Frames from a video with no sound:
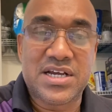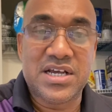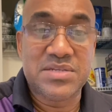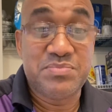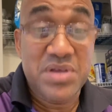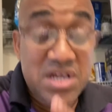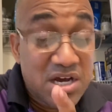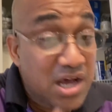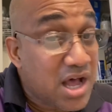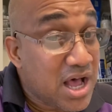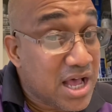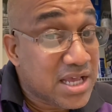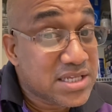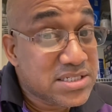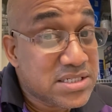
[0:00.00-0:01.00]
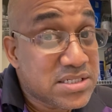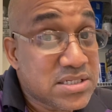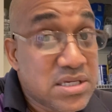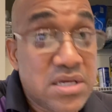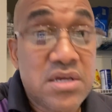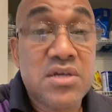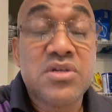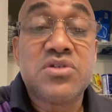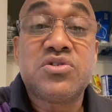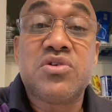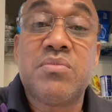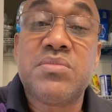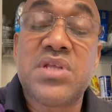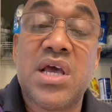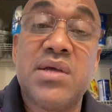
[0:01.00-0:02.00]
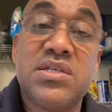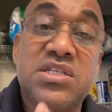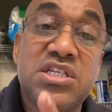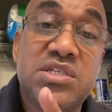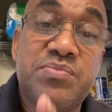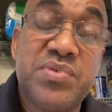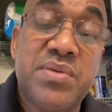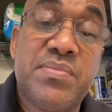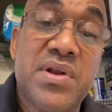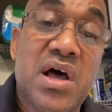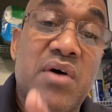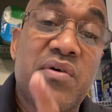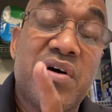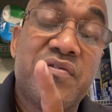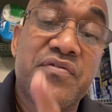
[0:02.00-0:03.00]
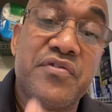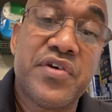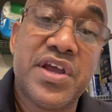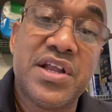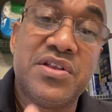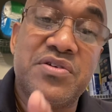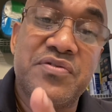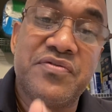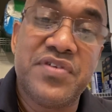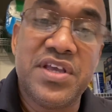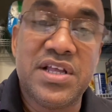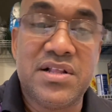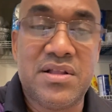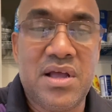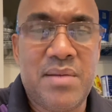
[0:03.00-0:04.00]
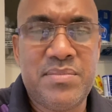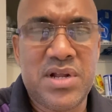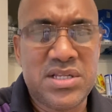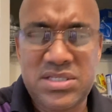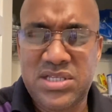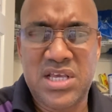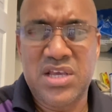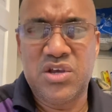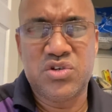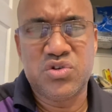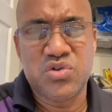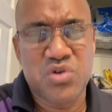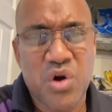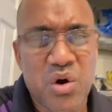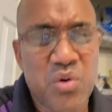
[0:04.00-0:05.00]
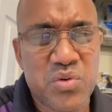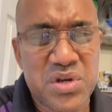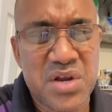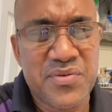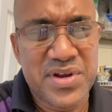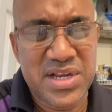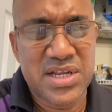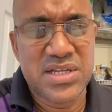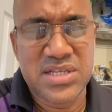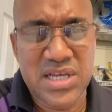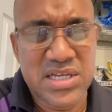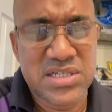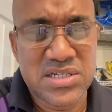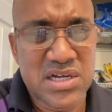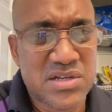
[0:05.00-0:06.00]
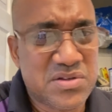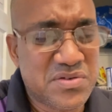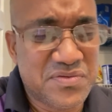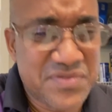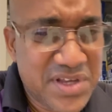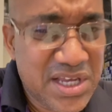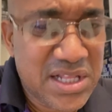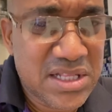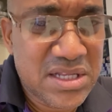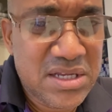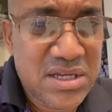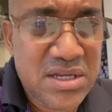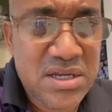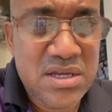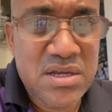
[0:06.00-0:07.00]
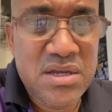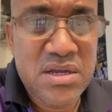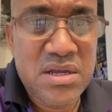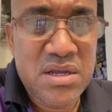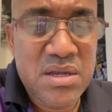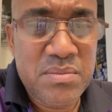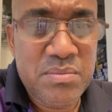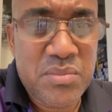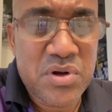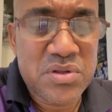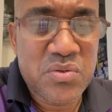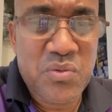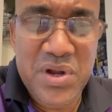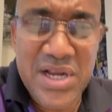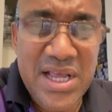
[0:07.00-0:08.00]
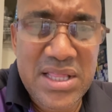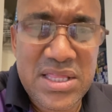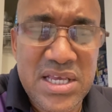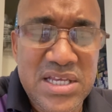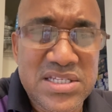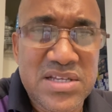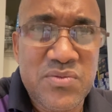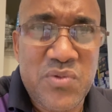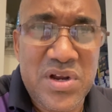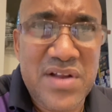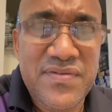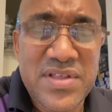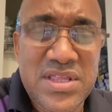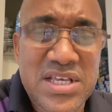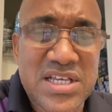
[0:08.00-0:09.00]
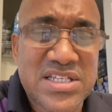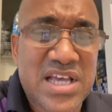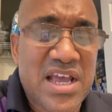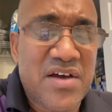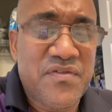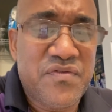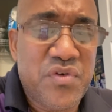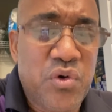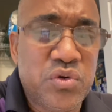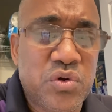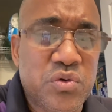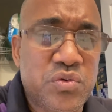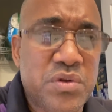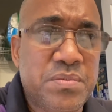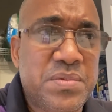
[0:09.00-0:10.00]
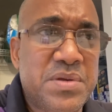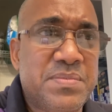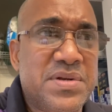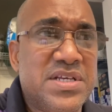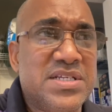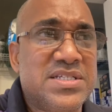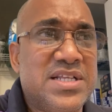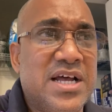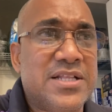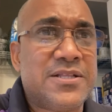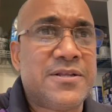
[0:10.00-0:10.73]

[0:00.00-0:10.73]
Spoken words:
because sometimes these people are afraid to fail. I'm not saying you should go out there with the intention to fail. But one of the things I have found out with people is that